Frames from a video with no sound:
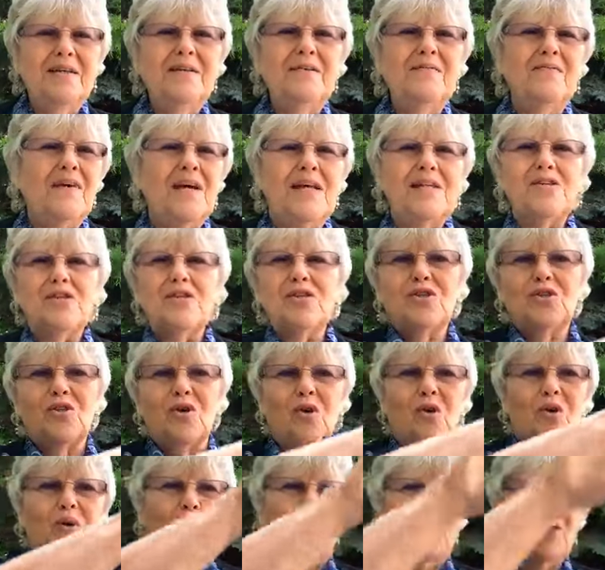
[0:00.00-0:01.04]
that's just the
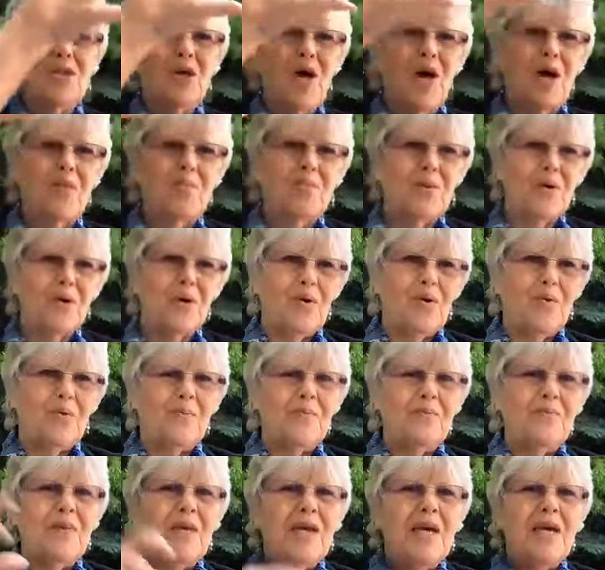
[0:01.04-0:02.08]
whole top row.
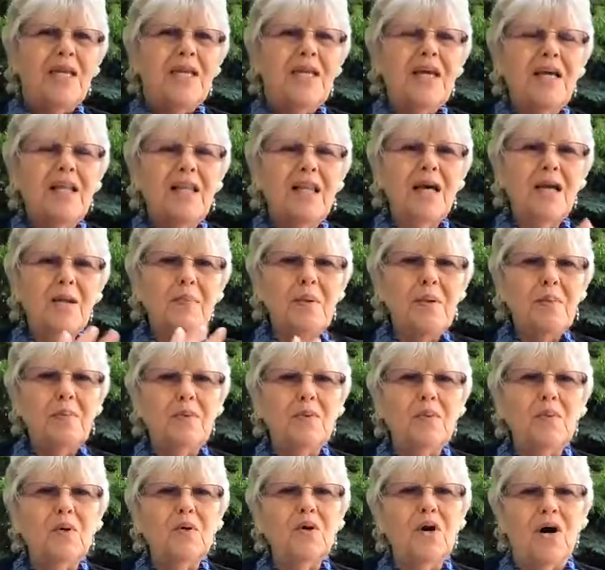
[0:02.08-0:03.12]
Now, a lot of people
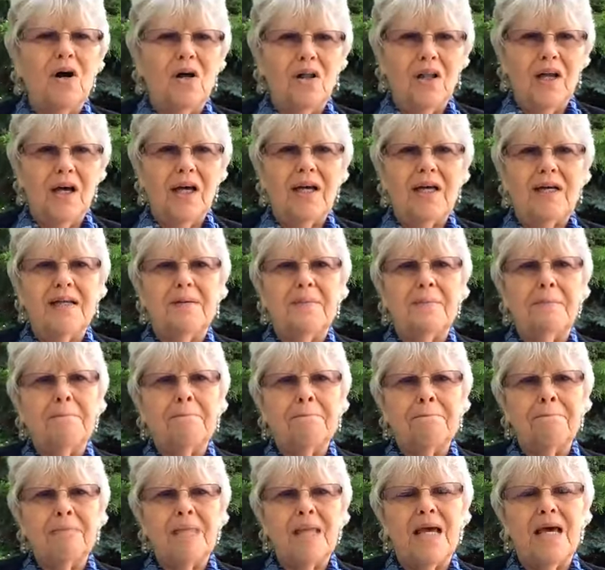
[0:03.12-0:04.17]
will call on
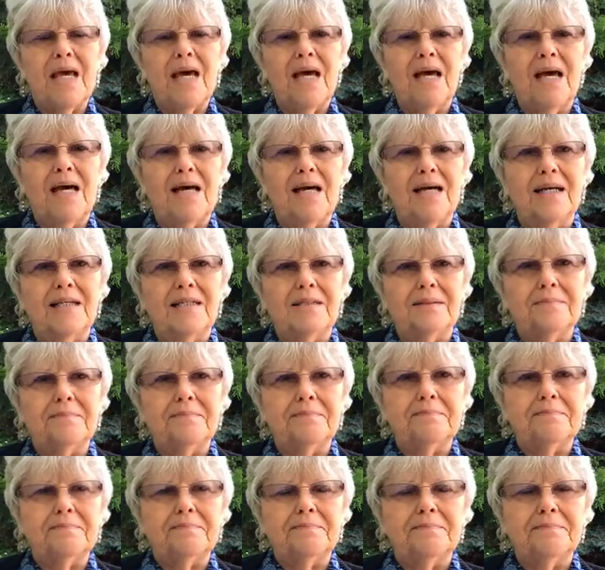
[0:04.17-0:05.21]
um,
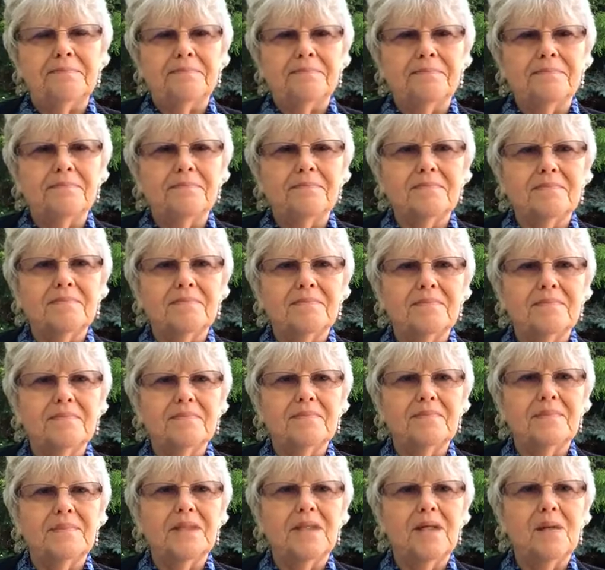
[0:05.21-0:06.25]

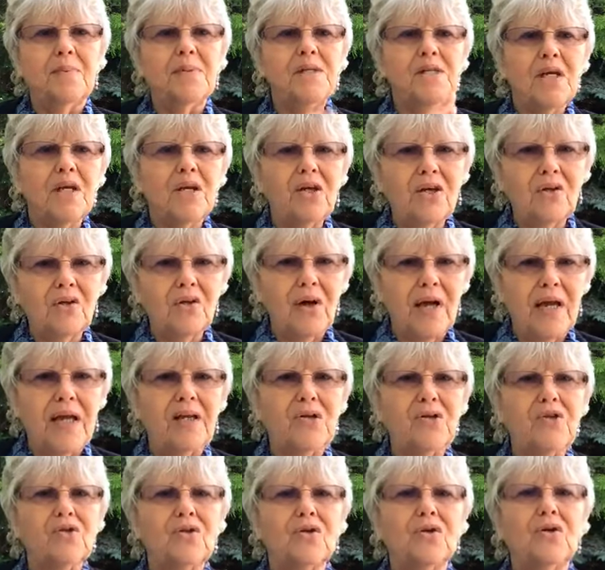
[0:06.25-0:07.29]
a particular
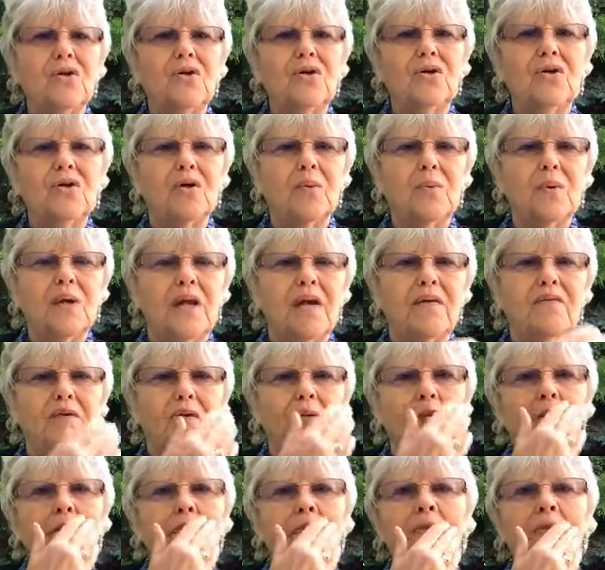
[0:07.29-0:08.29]
angel or whatever.